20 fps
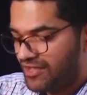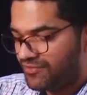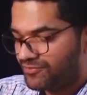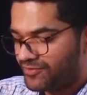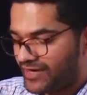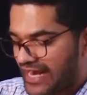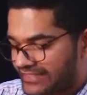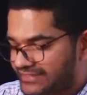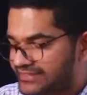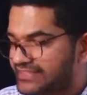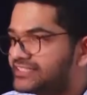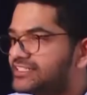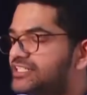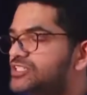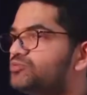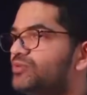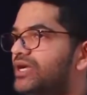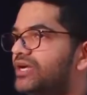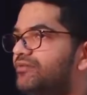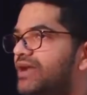For
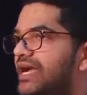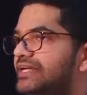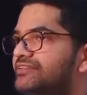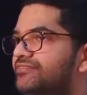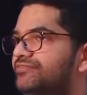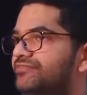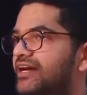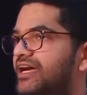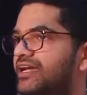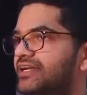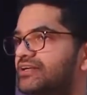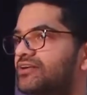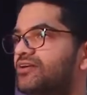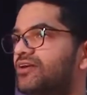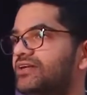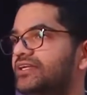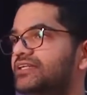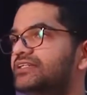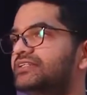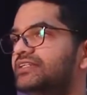accessions were ratified
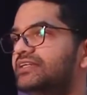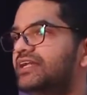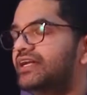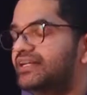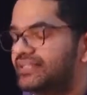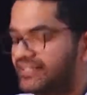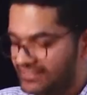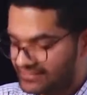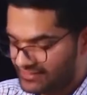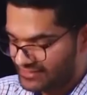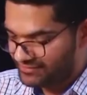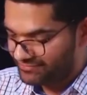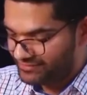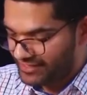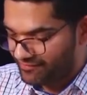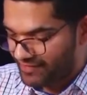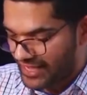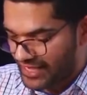according to the 1935